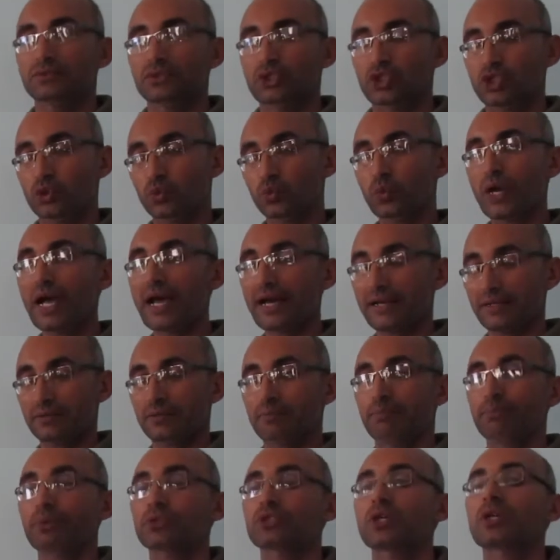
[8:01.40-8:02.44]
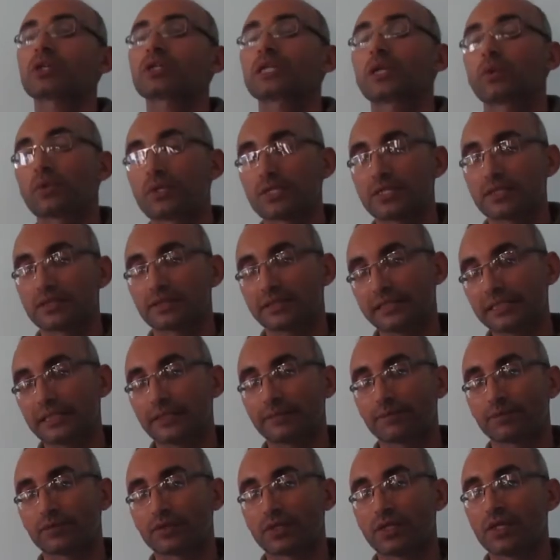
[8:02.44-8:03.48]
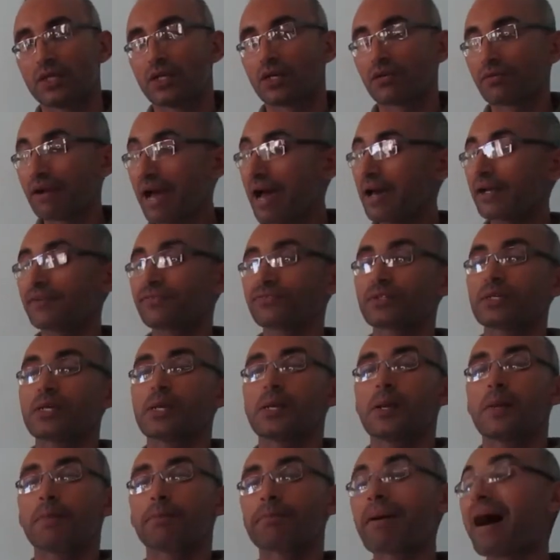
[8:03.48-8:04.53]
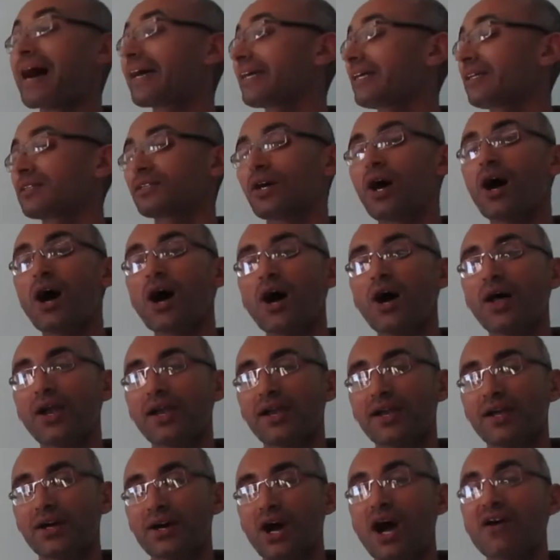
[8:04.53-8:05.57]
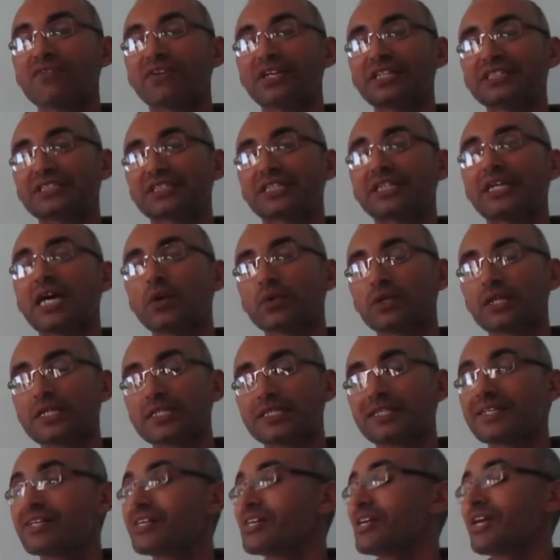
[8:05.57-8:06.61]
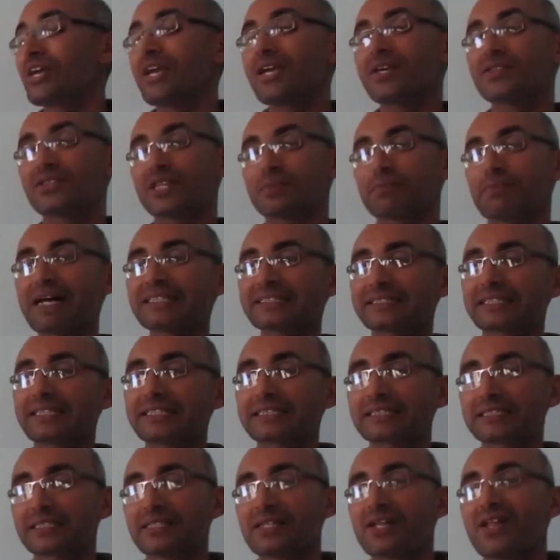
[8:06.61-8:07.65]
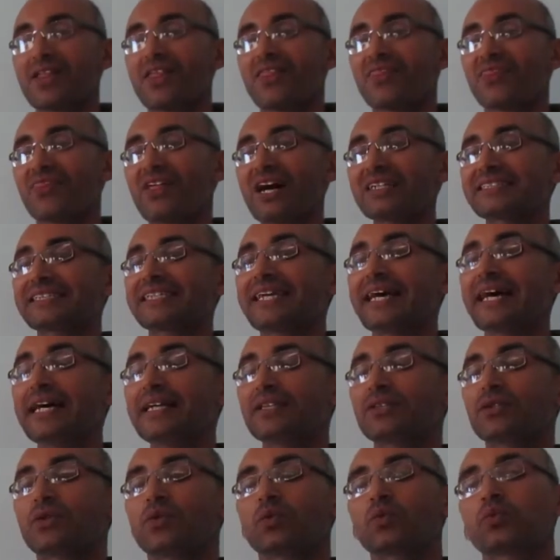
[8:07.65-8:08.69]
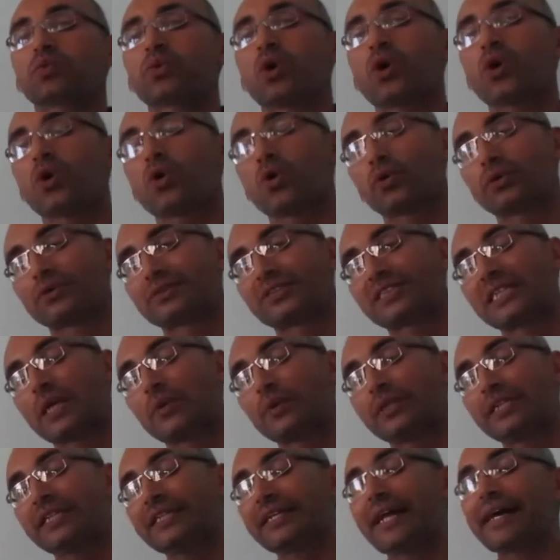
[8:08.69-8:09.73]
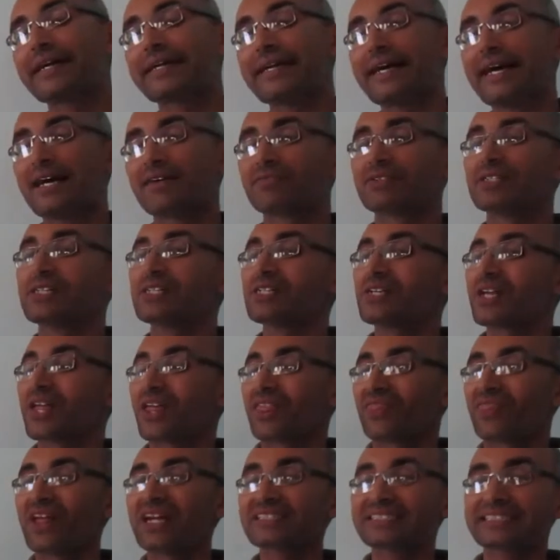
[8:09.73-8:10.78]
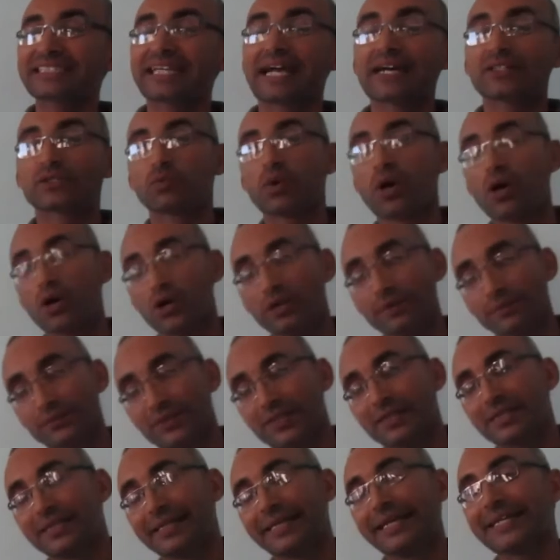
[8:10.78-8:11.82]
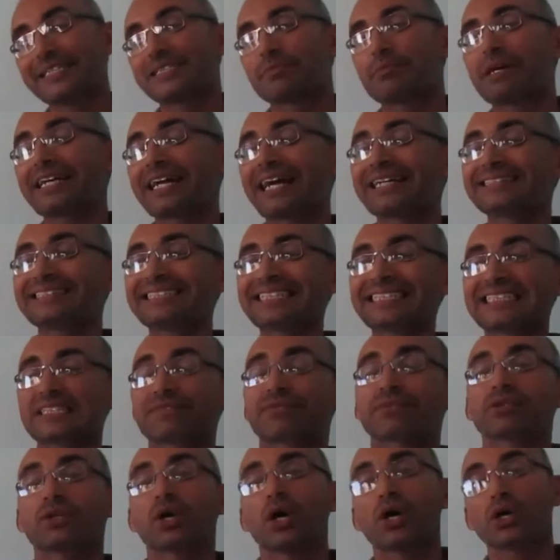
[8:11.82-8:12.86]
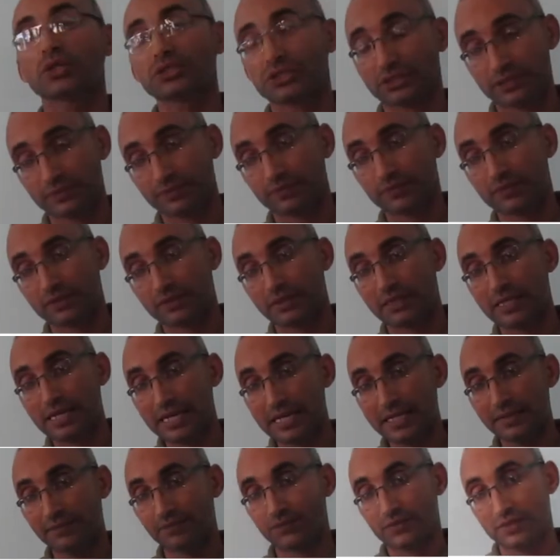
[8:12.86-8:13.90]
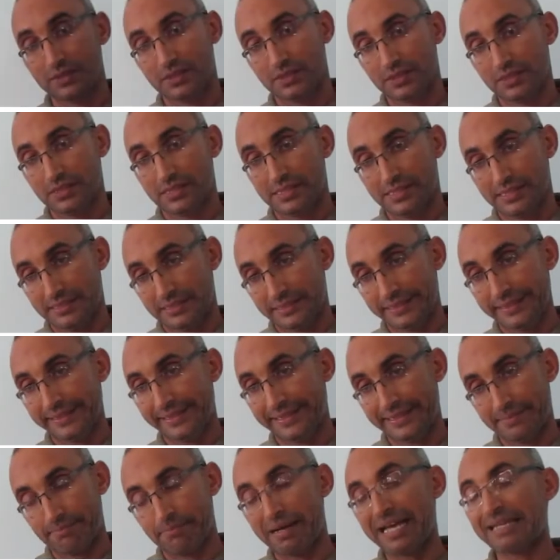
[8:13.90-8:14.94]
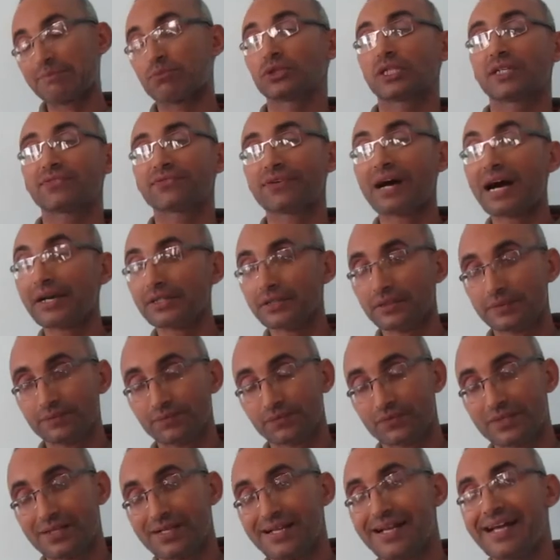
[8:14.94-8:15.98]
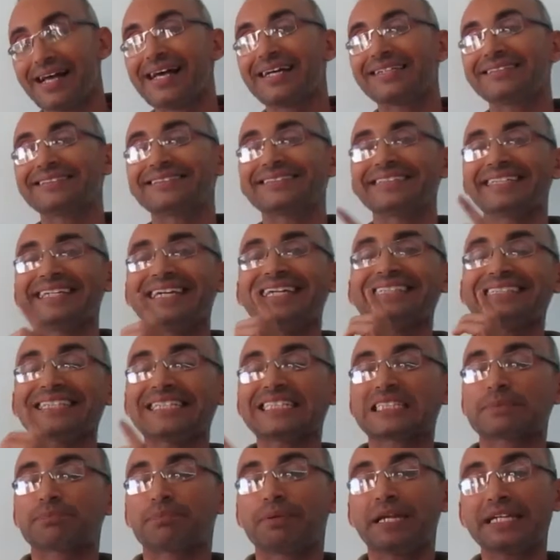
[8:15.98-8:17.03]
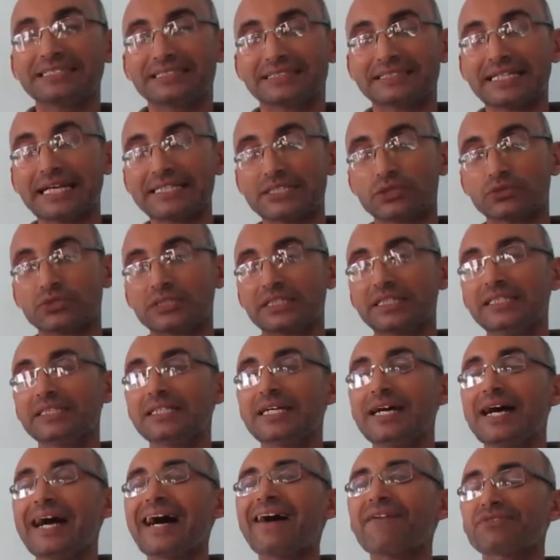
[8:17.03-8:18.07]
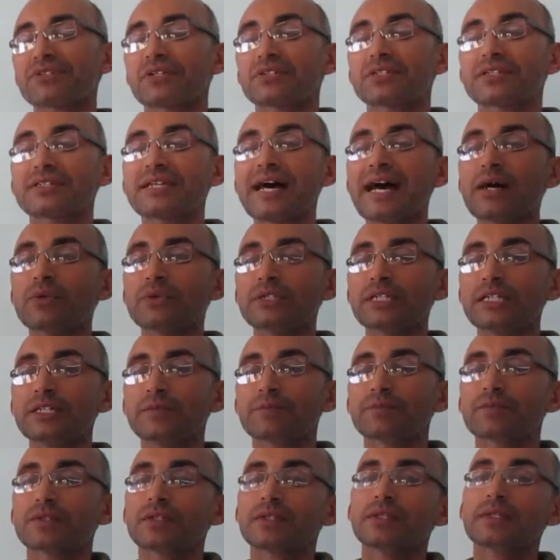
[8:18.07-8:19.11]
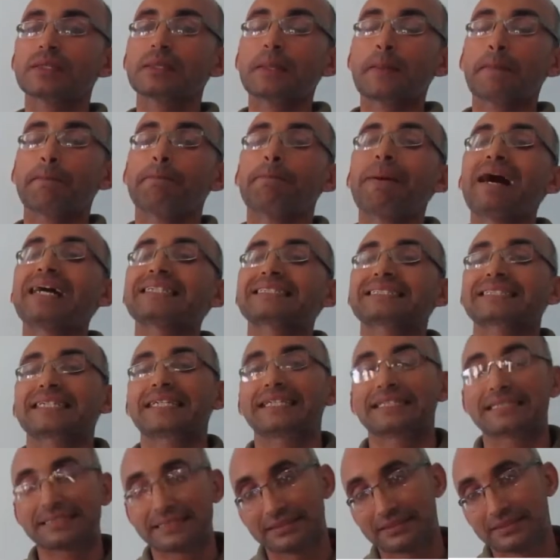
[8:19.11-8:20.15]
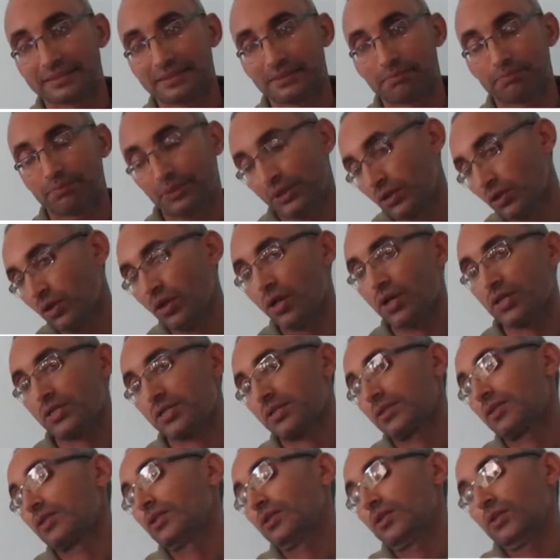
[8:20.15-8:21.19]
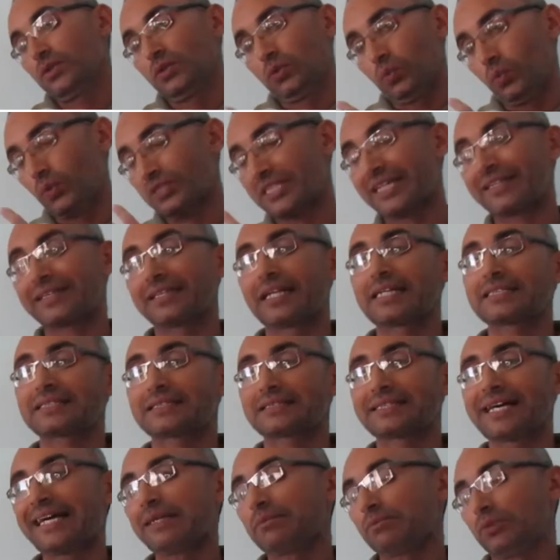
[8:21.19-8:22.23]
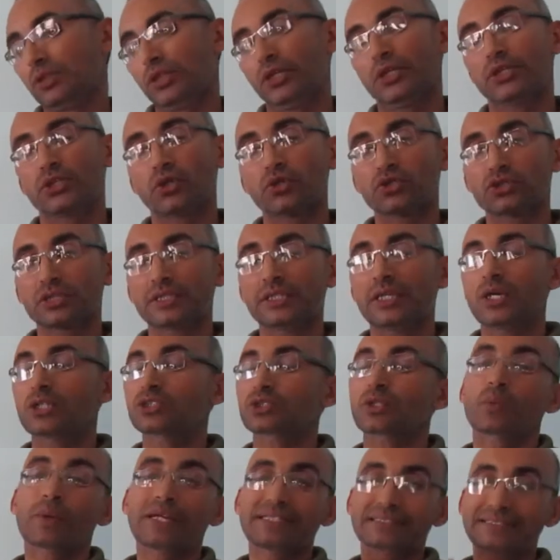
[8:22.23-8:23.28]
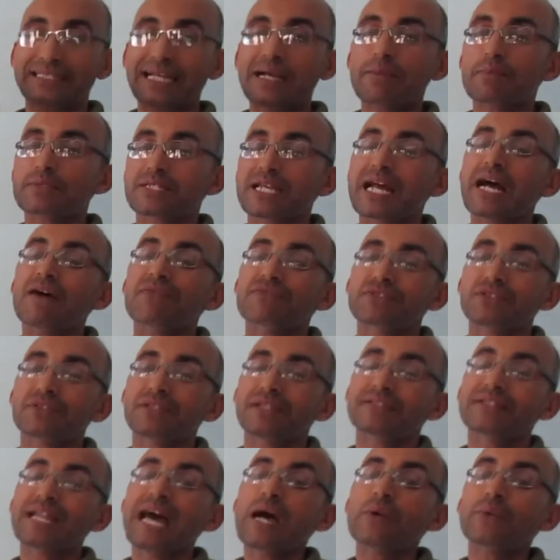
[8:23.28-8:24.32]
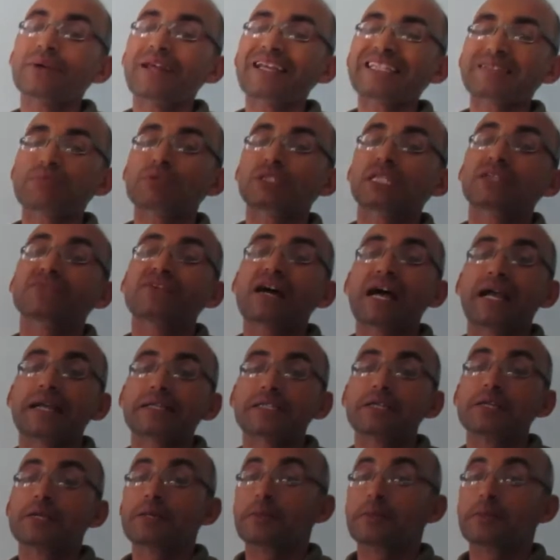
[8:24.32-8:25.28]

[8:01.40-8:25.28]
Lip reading: To wear, put on clothes. Clear? Ralph piled all of his clothes in the basket that he had worn. So here I have that he had worn is my adjective clause, my modifier, and it is placed, as you see here, after the noun basket, because we said last time it always comes after a noun it modifies.